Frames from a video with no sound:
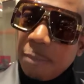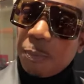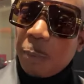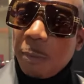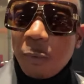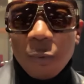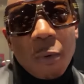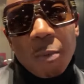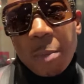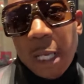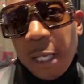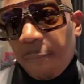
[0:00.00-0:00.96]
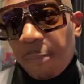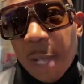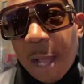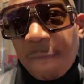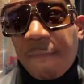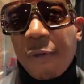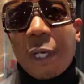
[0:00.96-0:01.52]
people don't, may
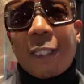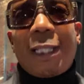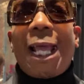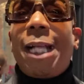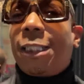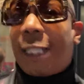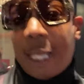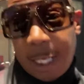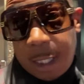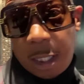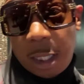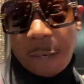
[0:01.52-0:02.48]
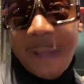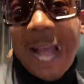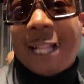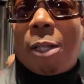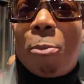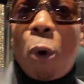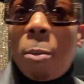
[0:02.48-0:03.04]
not feel like they're educated enough
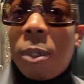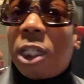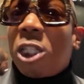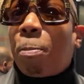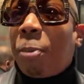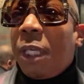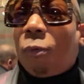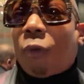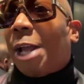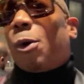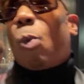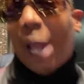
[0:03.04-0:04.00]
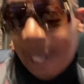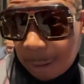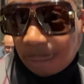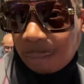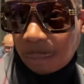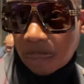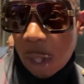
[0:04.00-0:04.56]
at the moment to speak right away.
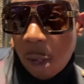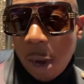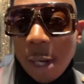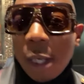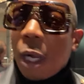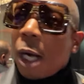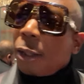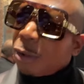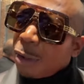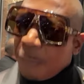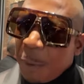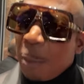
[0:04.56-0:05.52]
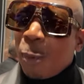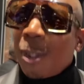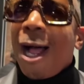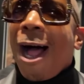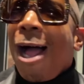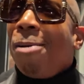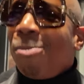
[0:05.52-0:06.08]
So give people
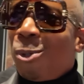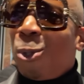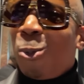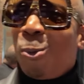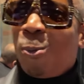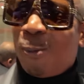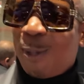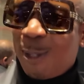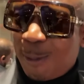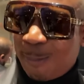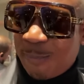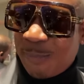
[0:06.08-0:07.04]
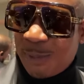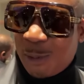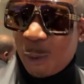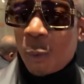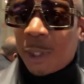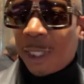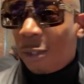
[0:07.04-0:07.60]
time to
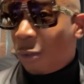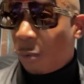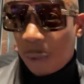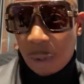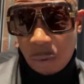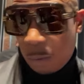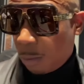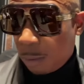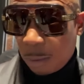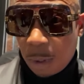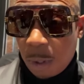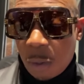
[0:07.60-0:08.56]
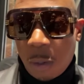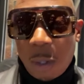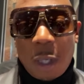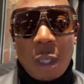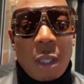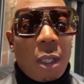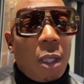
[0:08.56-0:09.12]
do what they're doing too. You know,
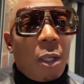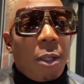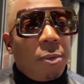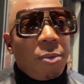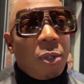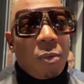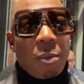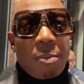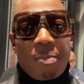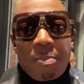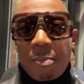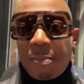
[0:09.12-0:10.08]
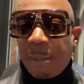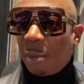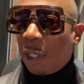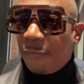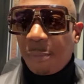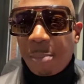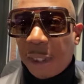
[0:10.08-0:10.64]
uh, you know, people
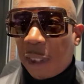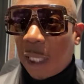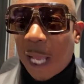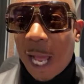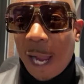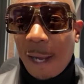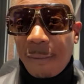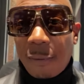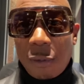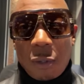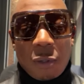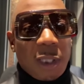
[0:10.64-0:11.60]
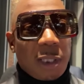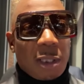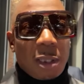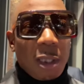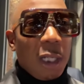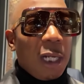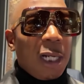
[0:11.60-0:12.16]
living busy lives. You know, this
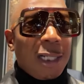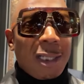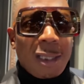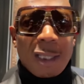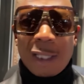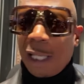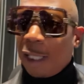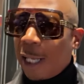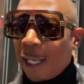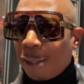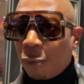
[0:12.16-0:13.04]
this is a thing that